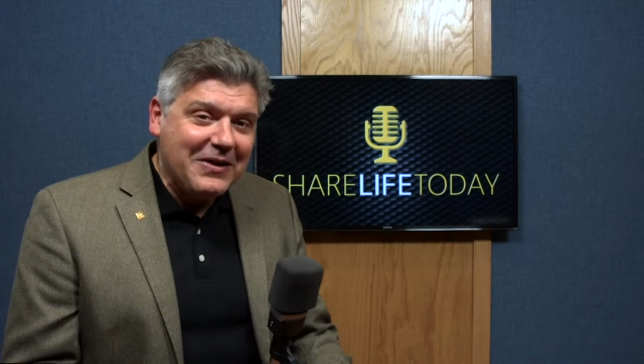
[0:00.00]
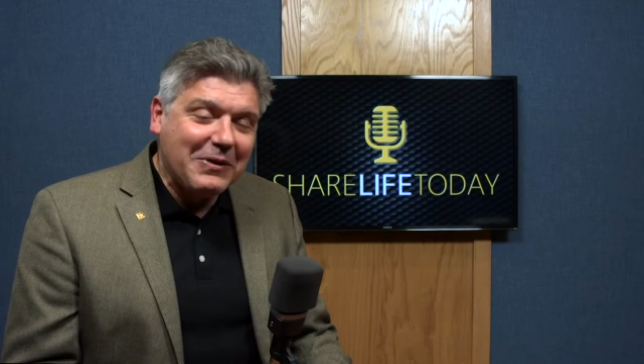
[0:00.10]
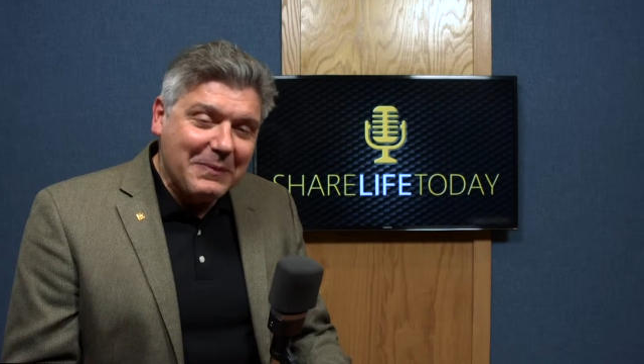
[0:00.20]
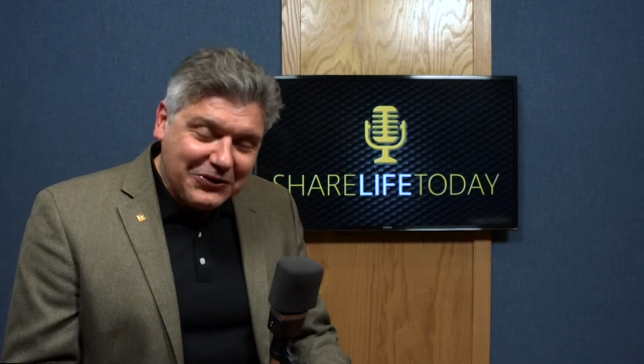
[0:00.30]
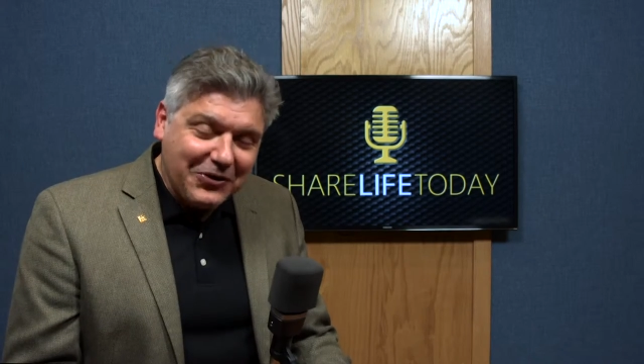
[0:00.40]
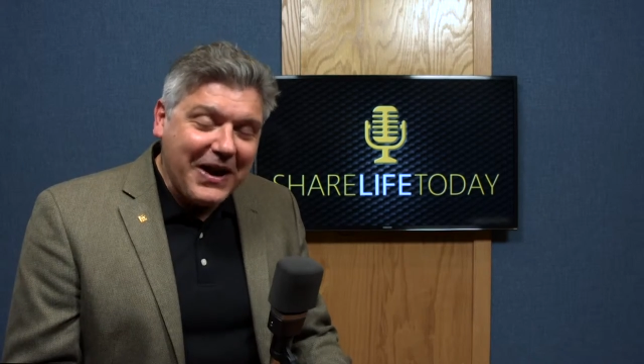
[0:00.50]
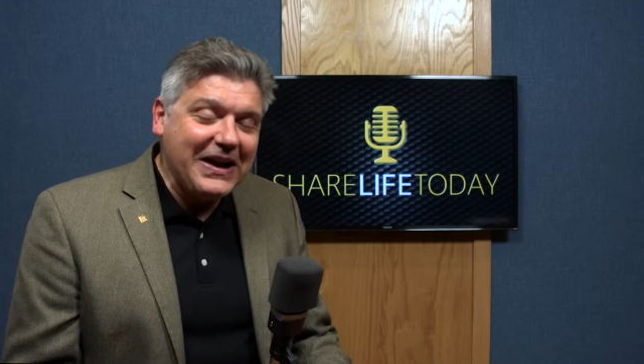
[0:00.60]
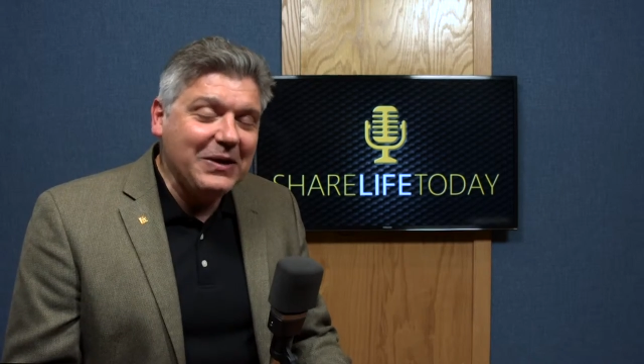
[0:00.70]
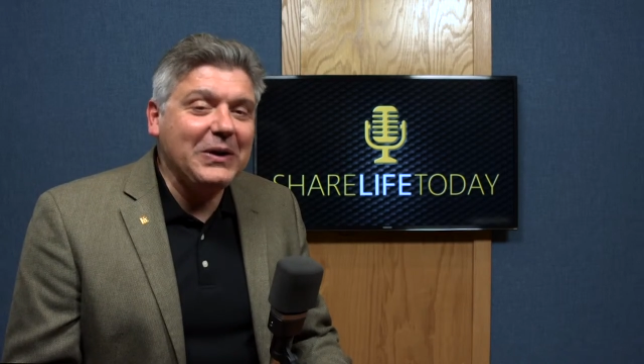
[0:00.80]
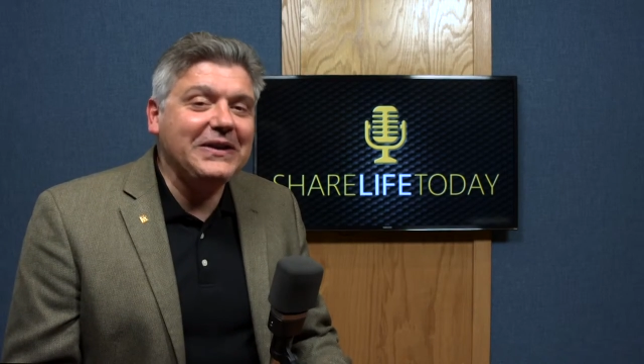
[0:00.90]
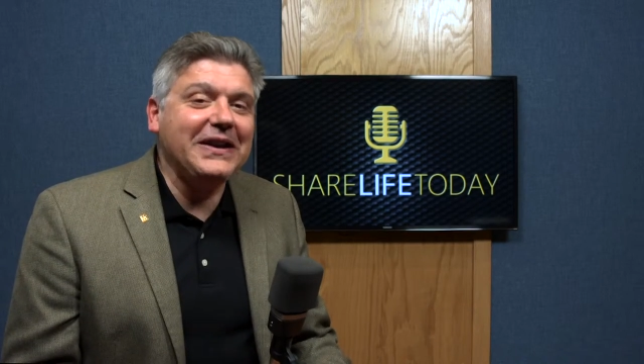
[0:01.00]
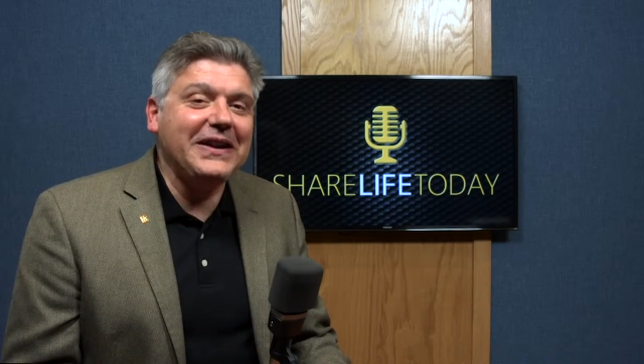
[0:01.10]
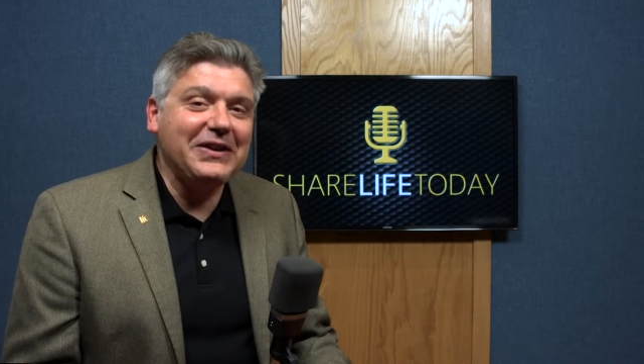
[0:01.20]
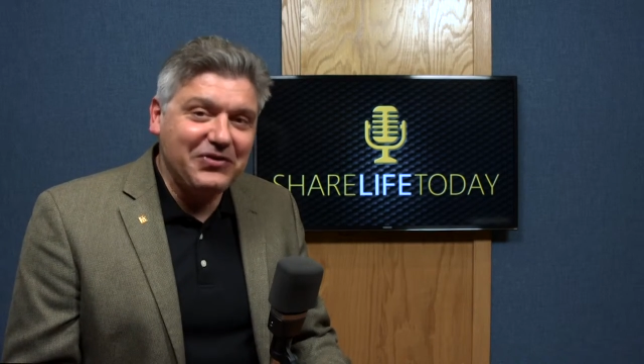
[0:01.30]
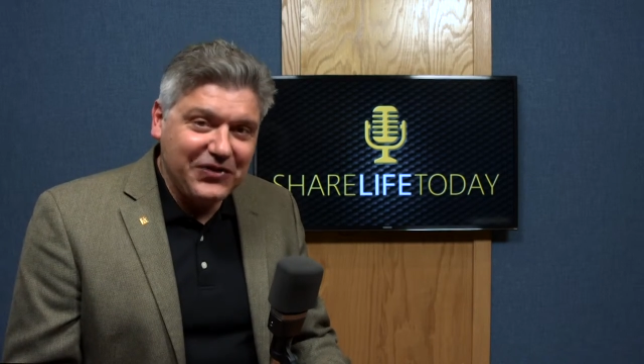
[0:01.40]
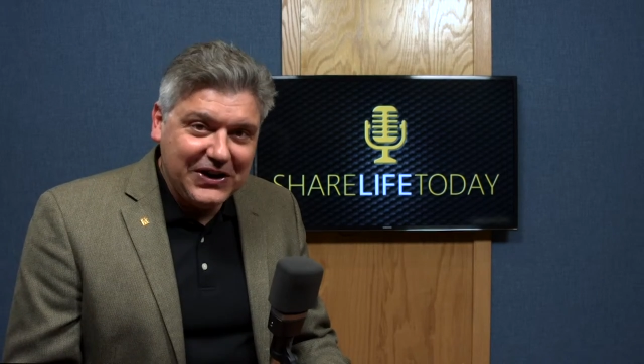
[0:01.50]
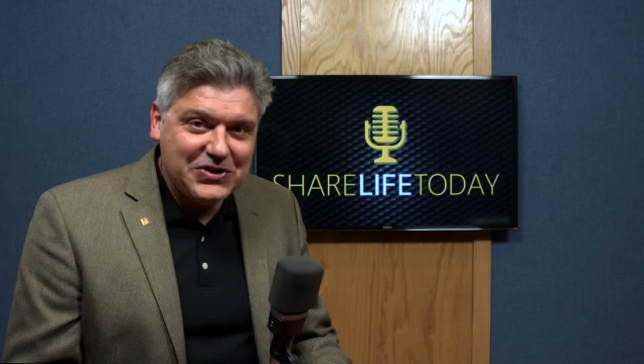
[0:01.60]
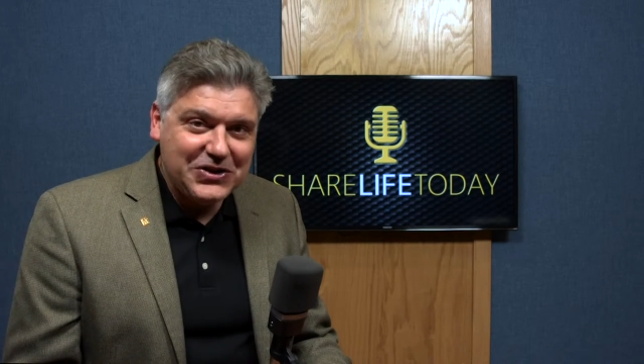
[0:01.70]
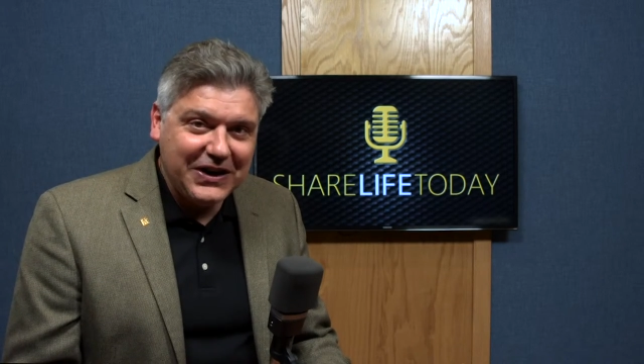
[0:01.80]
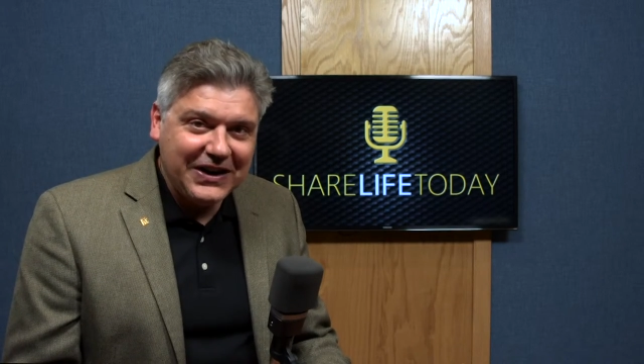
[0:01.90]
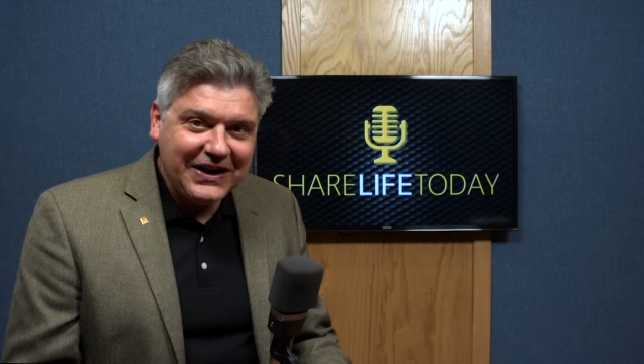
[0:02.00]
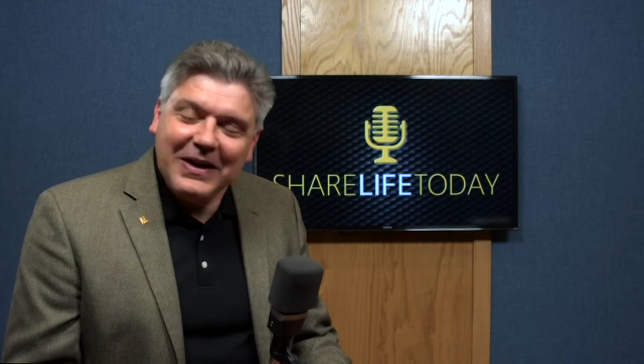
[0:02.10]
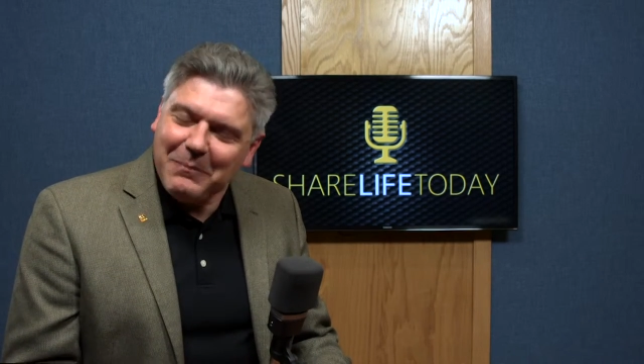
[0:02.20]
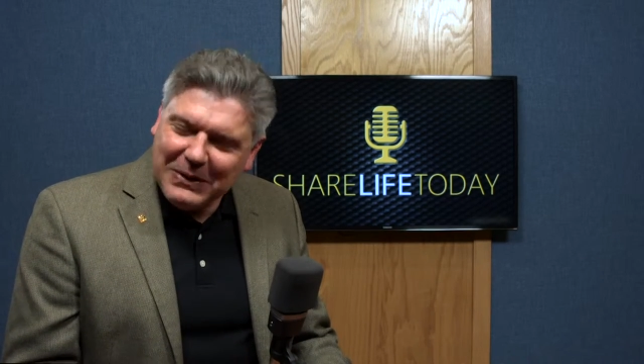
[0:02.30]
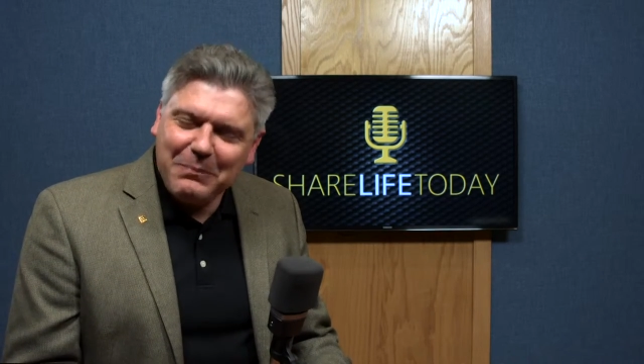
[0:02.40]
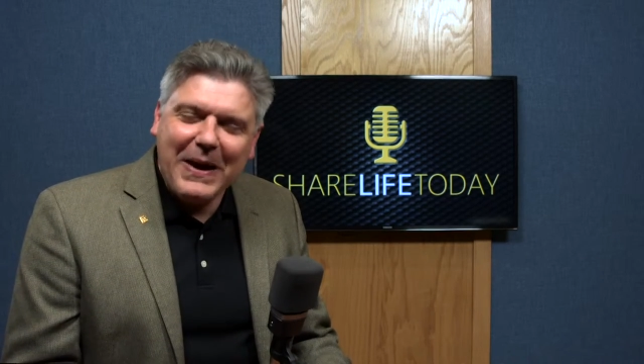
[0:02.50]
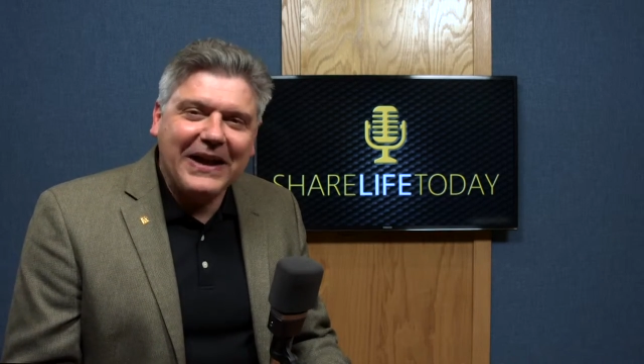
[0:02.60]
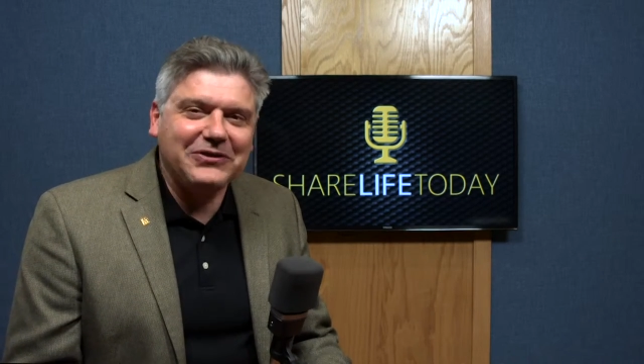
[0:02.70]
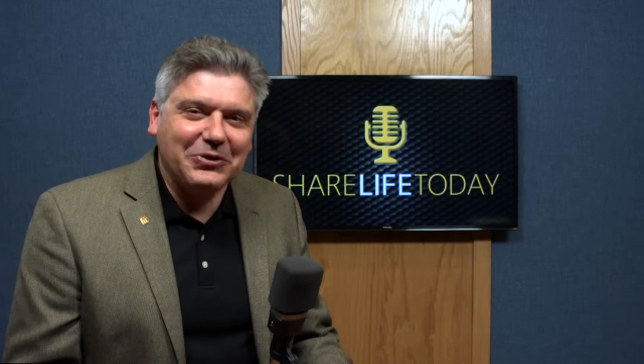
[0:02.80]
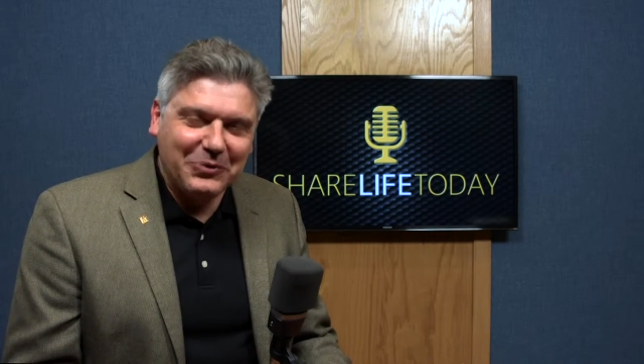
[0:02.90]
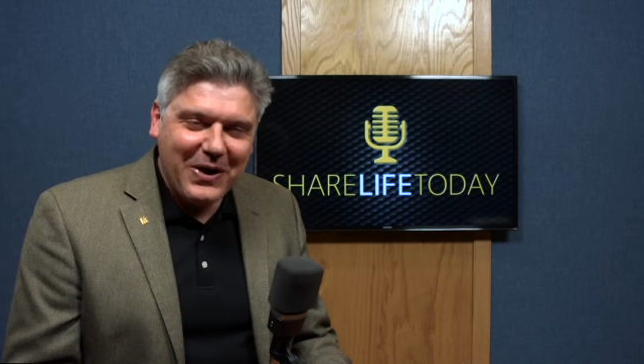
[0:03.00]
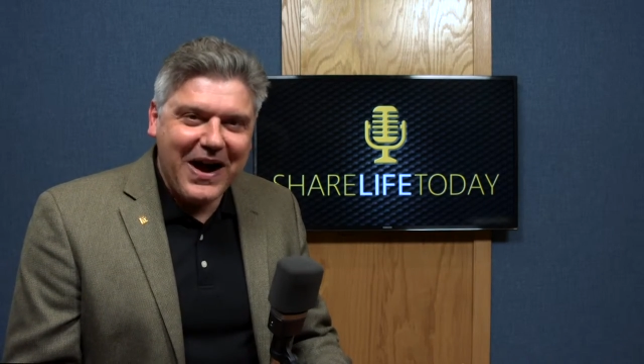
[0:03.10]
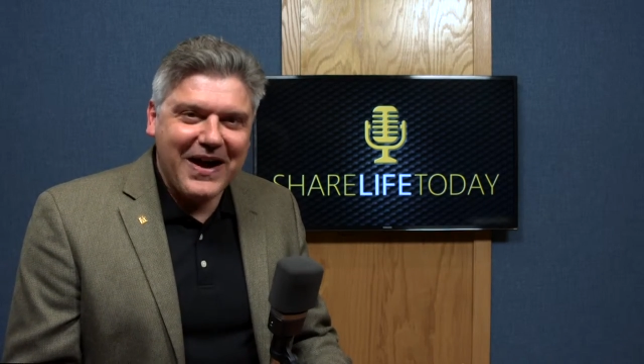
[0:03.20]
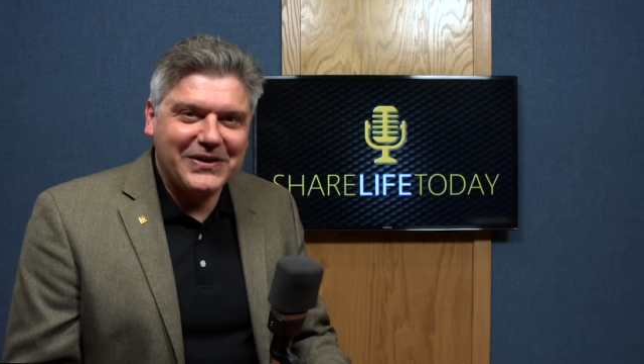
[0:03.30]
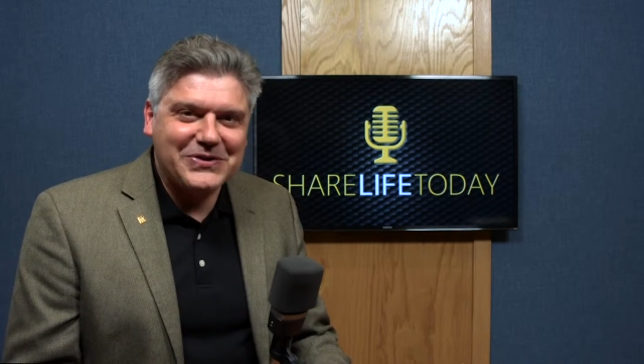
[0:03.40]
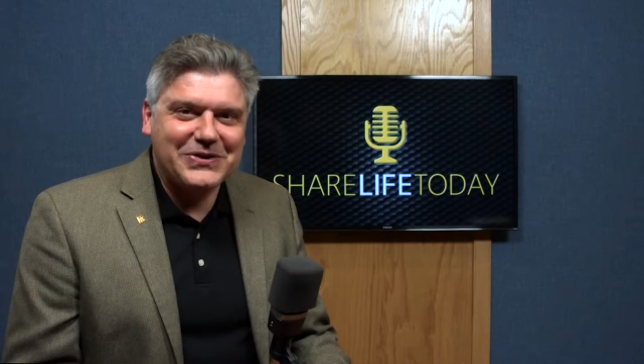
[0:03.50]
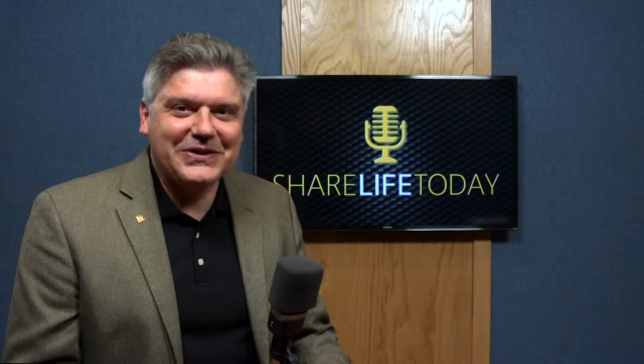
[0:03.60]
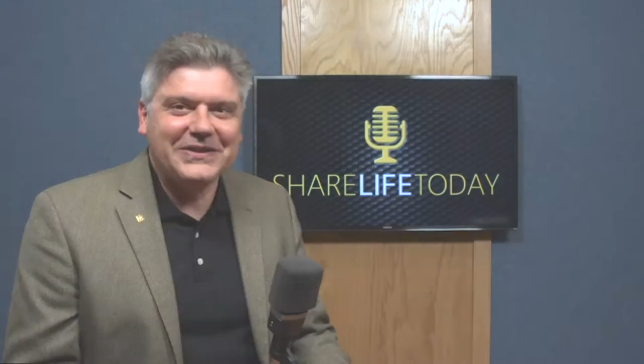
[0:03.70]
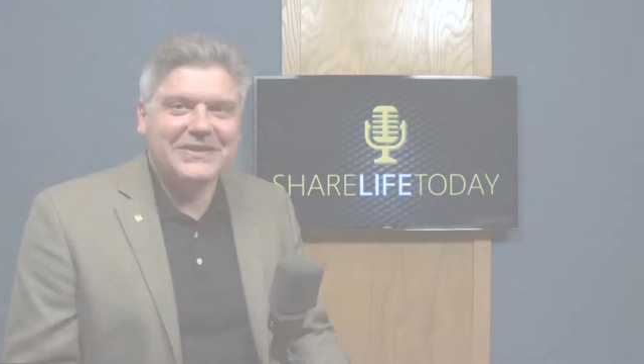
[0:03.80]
from a training we did in Fiji. Meet Pastor Raj.